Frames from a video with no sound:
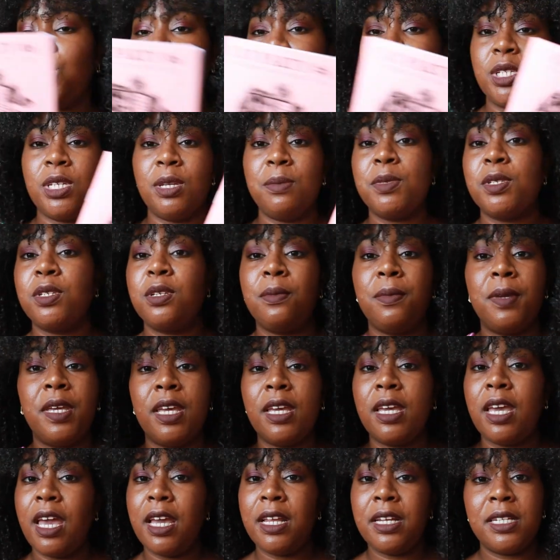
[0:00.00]
just seems to be
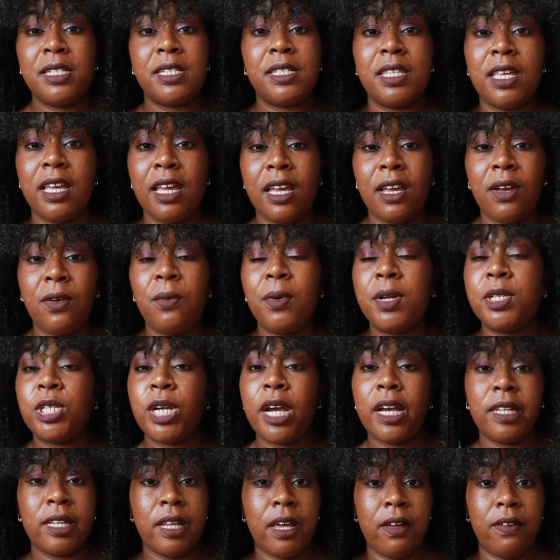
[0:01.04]
Katie's thing, which
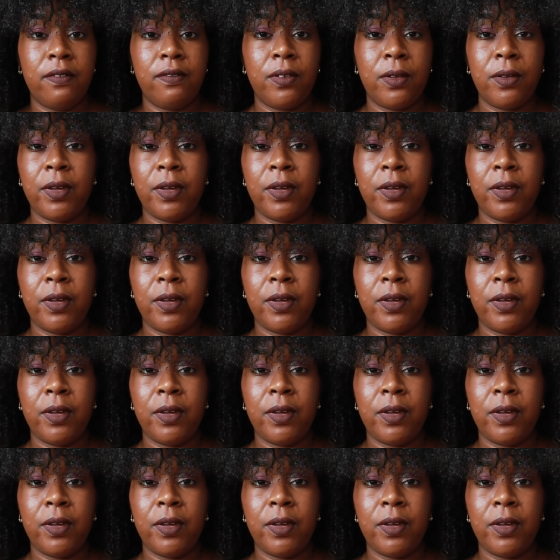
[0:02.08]
I love,